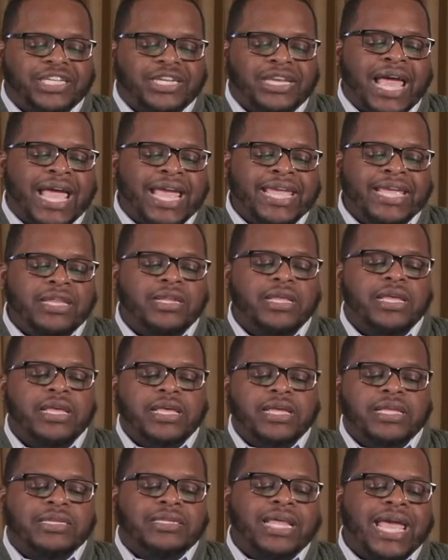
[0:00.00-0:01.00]
night
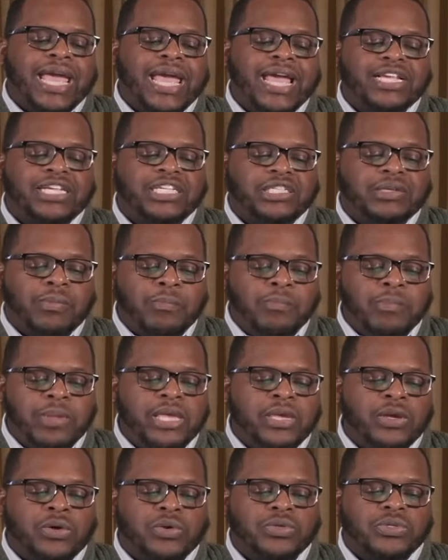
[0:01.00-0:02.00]
dash
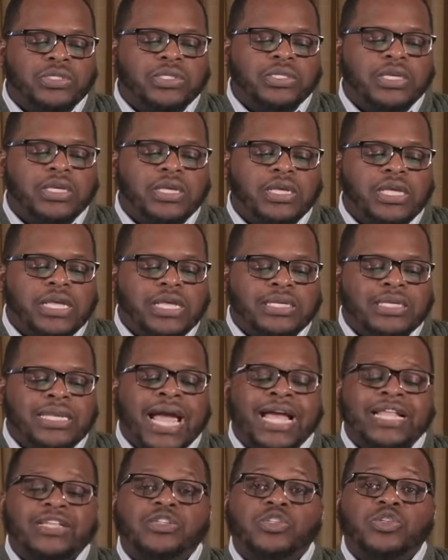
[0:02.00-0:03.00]
meals
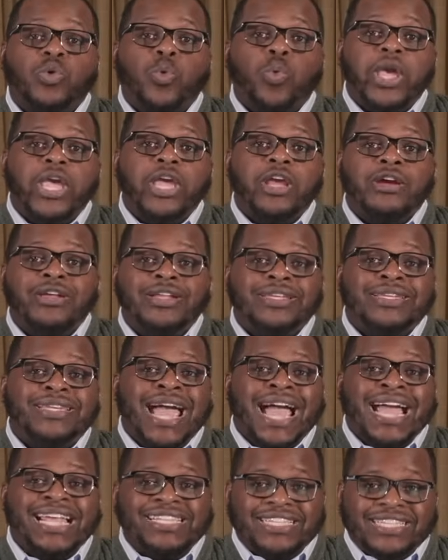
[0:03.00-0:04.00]
dot square
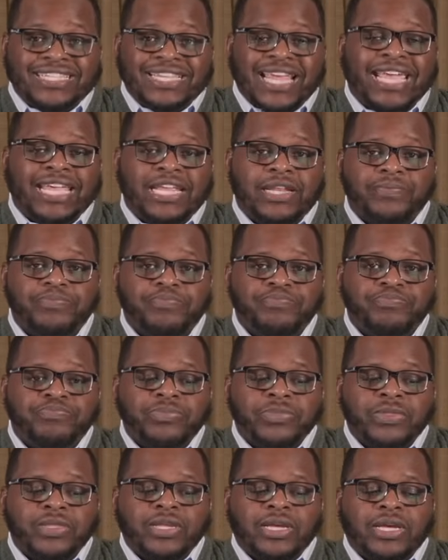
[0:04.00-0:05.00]
dot site.
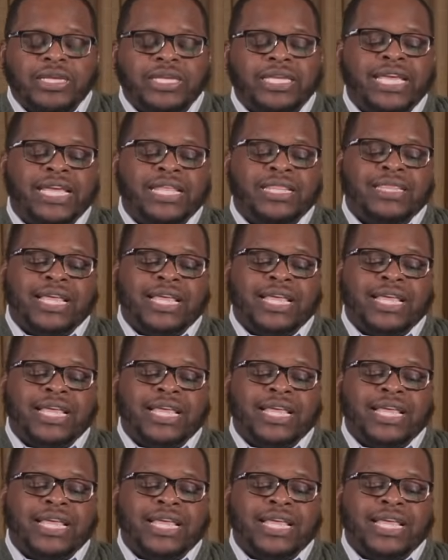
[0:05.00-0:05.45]
Again,